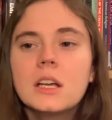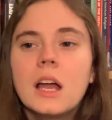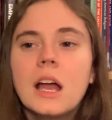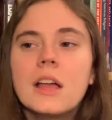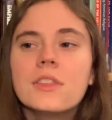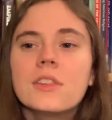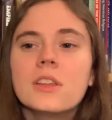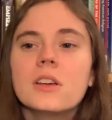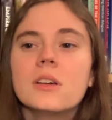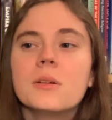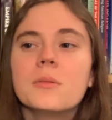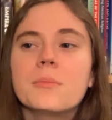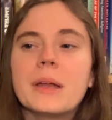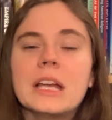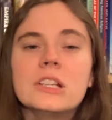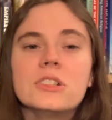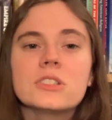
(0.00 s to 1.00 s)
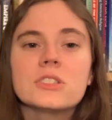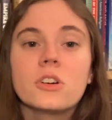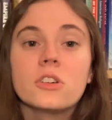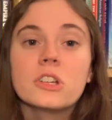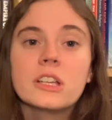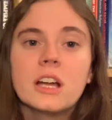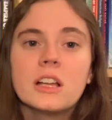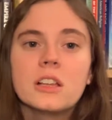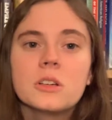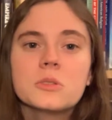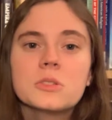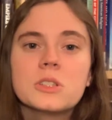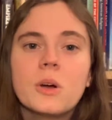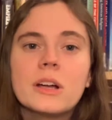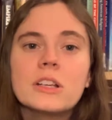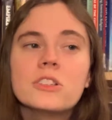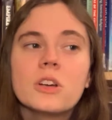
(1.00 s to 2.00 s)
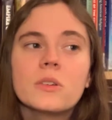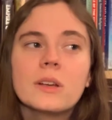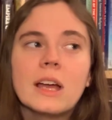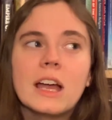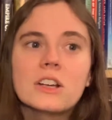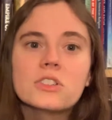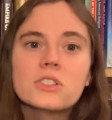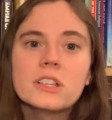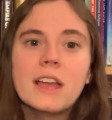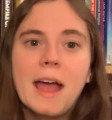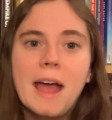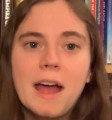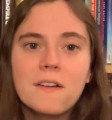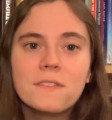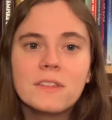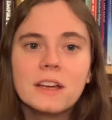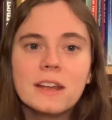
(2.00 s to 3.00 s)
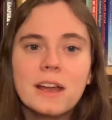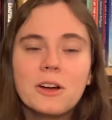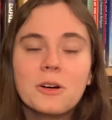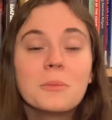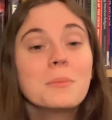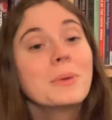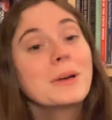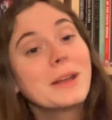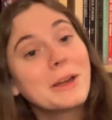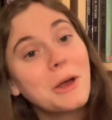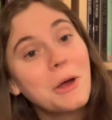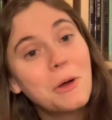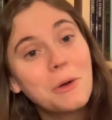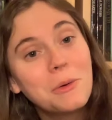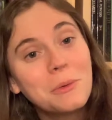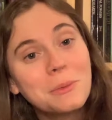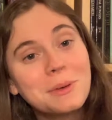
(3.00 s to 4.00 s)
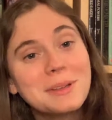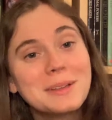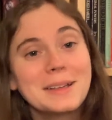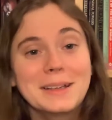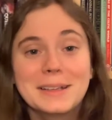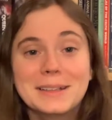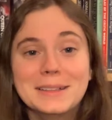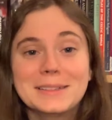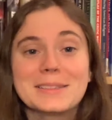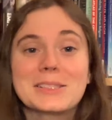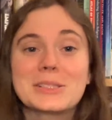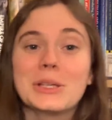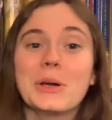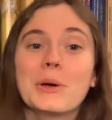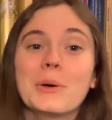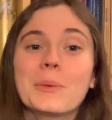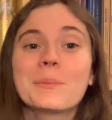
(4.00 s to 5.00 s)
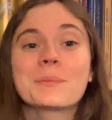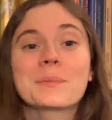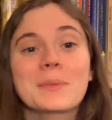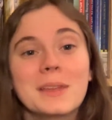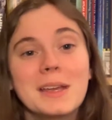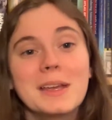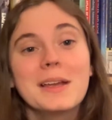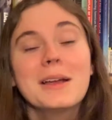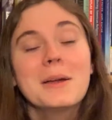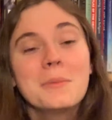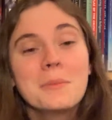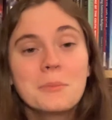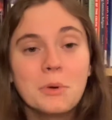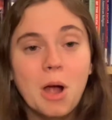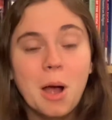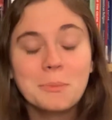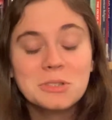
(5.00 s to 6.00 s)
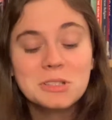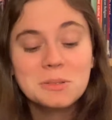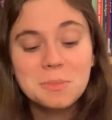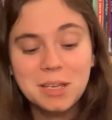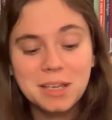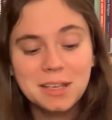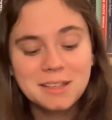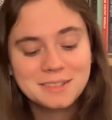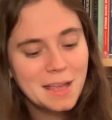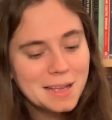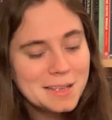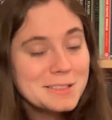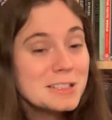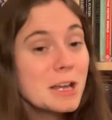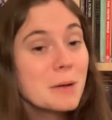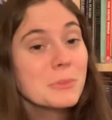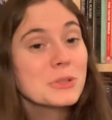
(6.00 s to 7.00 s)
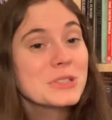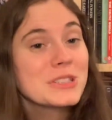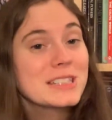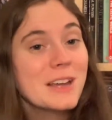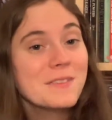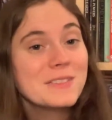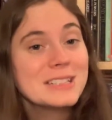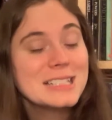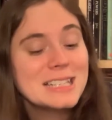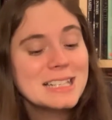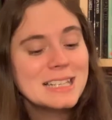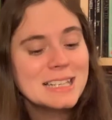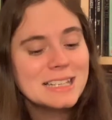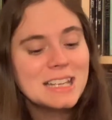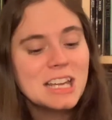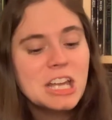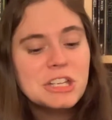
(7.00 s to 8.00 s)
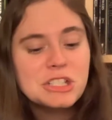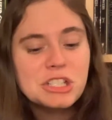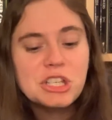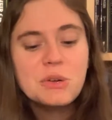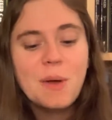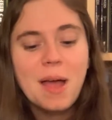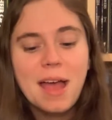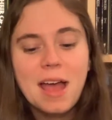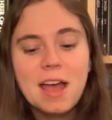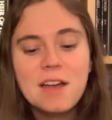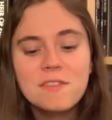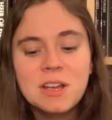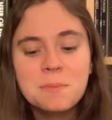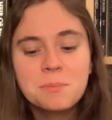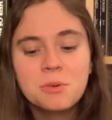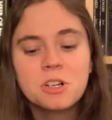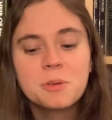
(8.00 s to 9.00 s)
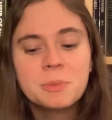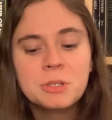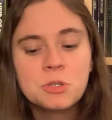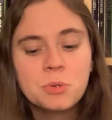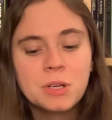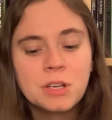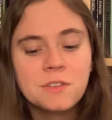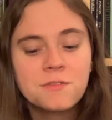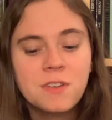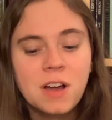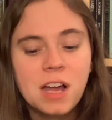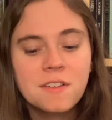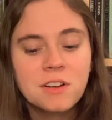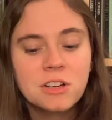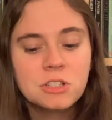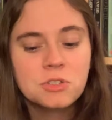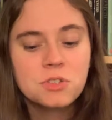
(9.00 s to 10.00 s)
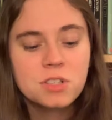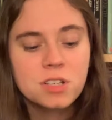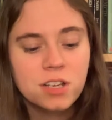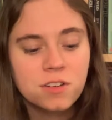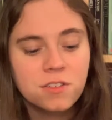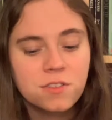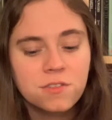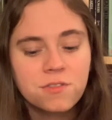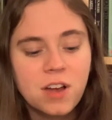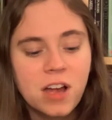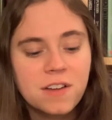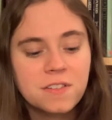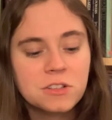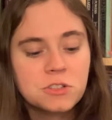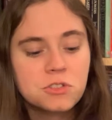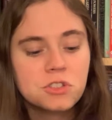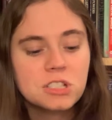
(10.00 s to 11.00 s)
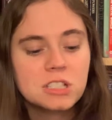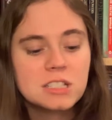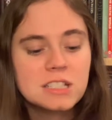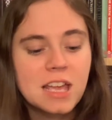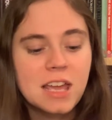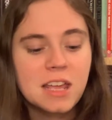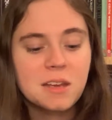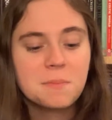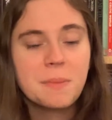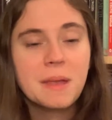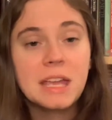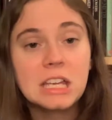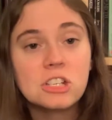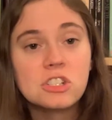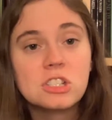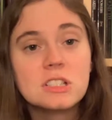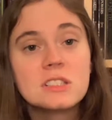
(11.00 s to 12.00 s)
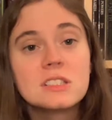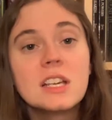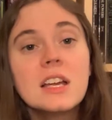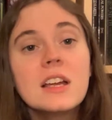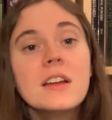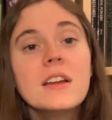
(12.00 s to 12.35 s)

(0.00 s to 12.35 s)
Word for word: And the pages are yellow, so I don't actually have that out. But I own it, so props to me. Number seventeen, do you have a book between five hundred and five hundred ten pages?